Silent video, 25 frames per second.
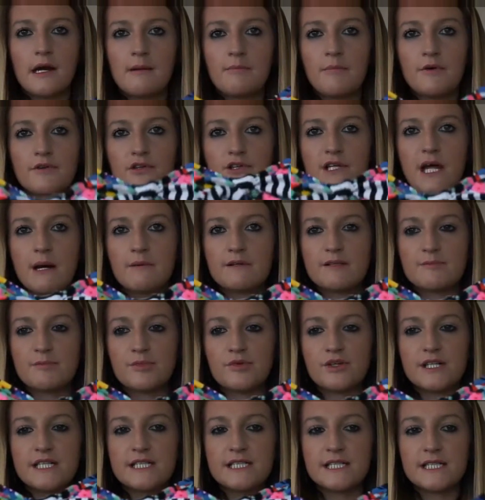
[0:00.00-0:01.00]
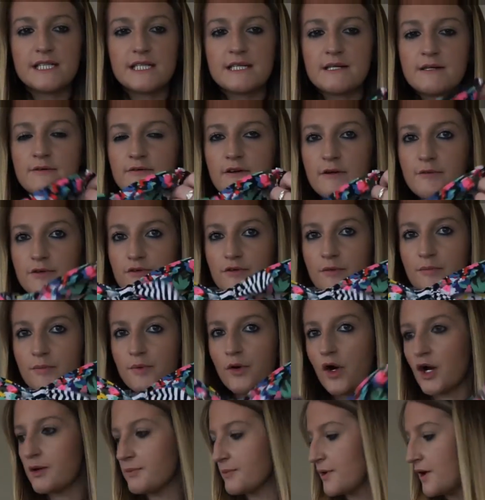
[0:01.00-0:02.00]
I thought that was pretty. If that's from
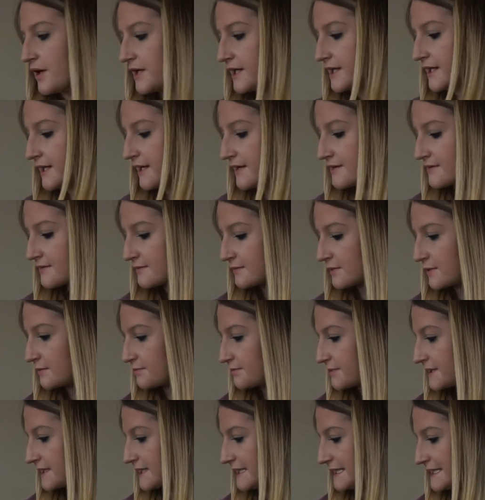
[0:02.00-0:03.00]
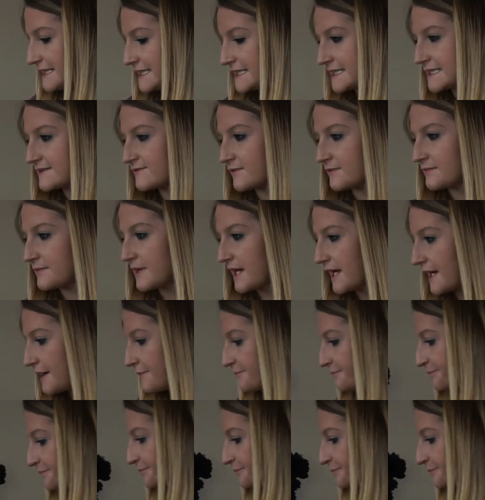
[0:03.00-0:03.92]
Primark, you can get some good bikinis from there.